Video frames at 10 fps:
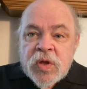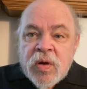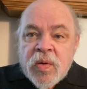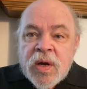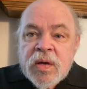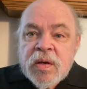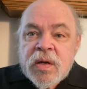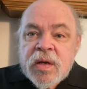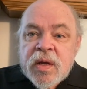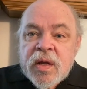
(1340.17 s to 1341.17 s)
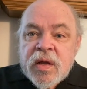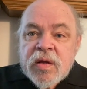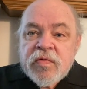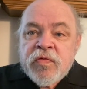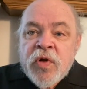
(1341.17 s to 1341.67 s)
All right?
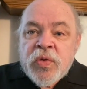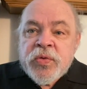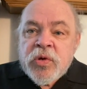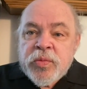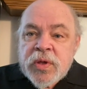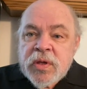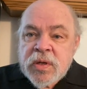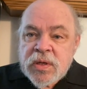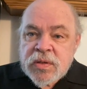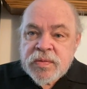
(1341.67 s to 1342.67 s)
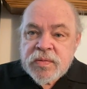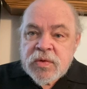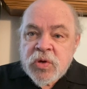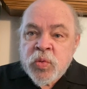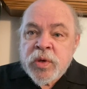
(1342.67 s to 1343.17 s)
Vulnerability,
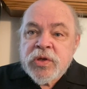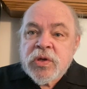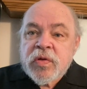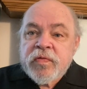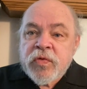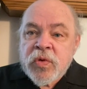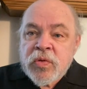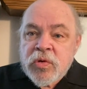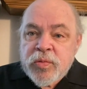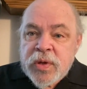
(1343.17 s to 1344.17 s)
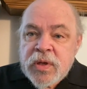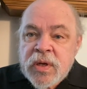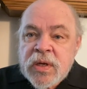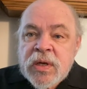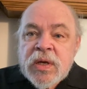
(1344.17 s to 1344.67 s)
original
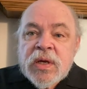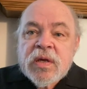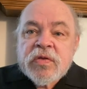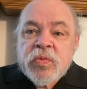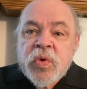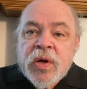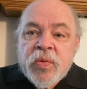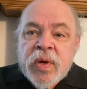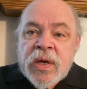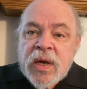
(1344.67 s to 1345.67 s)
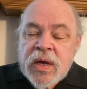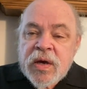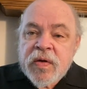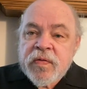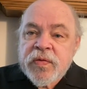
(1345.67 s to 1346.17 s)
vulnerability, is what we
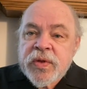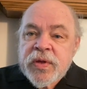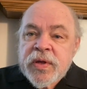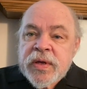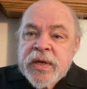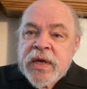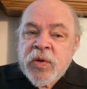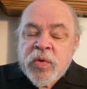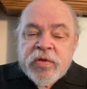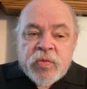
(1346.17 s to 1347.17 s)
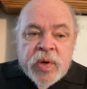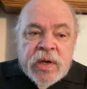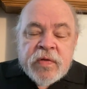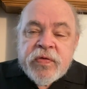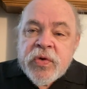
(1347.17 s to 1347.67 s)
have. And what's
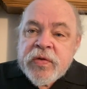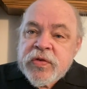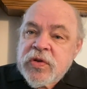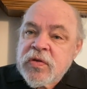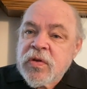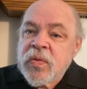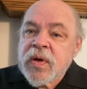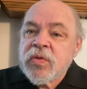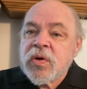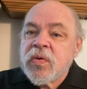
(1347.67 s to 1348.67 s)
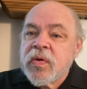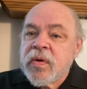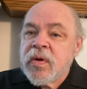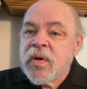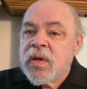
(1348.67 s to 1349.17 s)
waiting for us just around the
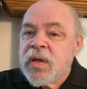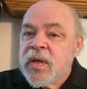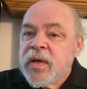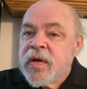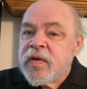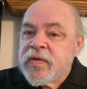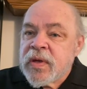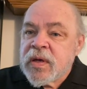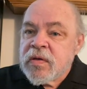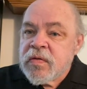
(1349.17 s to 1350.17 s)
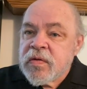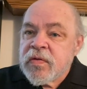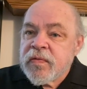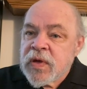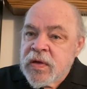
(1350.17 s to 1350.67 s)
corner is the entrance
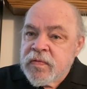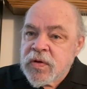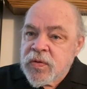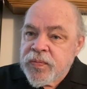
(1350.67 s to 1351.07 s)
of evil.